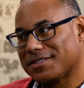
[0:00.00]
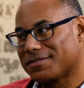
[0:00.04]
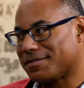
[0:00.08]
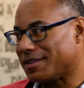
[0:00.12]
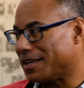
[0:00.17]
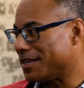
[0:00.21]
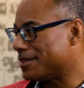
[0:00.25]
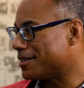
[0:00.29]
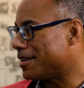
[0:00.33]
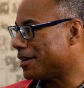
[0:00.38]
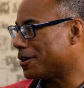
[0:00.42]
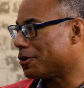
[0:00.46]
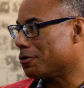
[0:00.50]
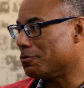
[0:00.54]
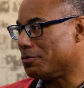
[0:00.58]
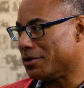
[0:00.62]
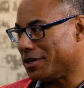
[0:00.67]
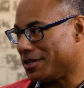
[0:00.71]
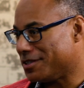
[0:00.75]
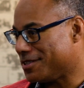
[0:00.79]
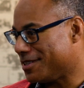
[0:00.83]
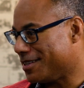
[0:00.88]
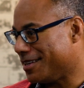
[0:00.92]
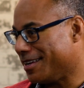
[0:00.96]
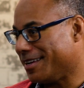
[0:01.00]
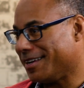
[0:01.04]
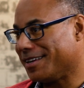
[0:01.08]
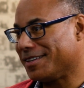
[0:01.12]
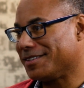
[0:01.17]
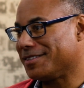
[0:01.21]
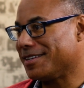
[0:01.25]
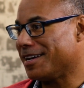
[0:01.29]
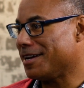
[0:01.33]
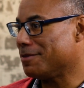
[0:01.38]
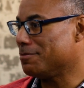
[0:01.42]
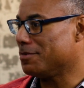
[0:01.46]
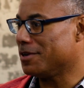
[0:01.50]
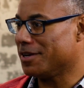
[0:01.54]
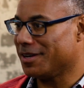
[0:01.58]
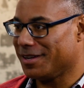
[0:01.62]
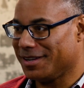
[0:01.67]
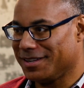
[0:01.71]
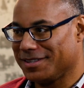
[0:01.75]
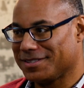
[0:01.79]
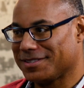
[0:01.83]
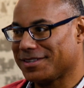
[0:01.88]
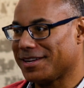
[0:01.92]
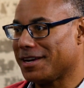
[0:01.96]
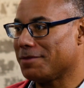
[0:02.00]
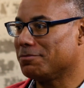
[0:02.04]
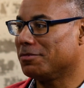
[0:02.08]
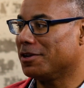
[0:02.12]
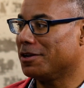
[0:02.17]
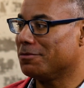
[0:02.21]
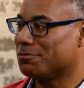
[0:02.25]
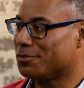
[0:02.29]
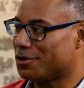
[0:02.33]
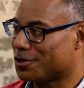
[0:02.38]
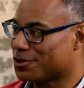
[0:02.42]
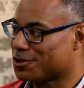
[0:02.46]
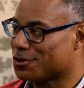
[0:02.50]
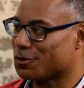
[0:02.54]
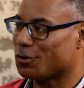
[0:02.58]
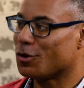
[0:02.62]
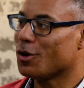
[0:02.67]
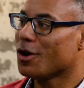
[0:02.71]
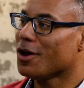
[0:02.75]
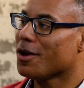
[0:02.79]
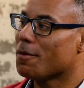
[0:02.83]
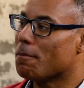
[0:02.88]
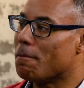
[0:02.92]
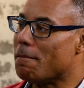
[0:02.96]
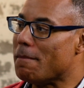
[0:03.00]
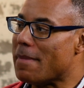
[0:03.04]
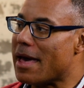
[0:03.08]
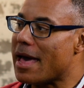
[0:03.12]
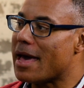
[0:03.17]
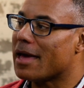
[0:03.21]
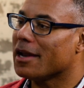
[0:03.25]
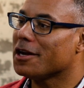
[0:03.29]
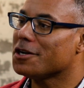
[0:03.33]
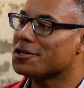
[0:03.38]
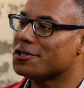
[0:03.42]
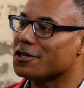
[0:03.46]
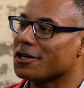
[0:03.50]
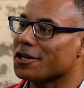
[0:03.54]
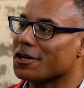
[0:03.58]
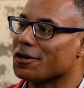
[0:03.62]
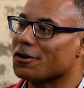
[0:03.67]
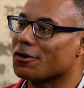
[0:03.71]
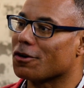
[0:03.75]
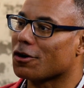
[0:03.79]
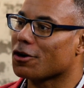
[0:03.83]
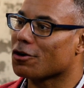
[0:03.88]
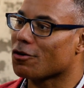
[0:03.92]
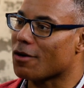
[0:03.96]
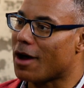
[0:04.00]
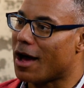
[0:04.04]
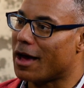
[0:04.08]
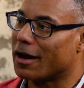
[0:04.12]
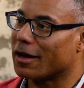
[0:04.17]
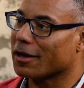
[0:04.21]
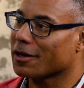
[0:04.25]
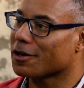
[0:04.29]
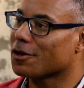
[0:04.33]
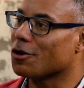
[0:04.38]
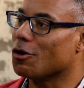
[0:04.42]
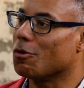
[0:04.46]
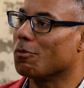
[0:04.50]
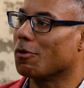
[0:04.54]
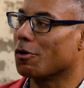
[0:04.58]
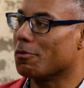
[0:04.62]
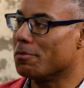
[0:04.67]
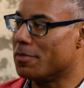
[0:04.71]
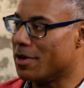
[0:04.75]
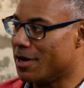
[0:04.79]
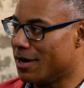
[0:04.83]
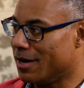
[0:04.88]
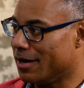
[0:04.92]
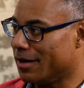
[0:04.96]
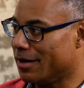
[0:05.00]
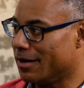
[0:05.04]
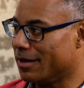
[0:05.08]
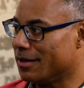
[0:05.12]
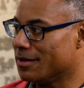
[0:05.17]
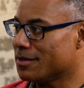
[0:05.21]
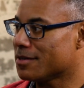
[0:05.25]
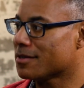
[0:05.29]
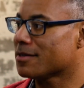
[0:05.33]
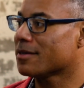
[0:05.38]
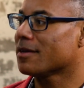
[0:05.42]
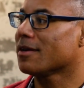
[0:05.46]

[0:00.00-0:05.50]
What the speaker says: things like obesity and diabetes and high blood pressure. So managing your chronic comorbidities,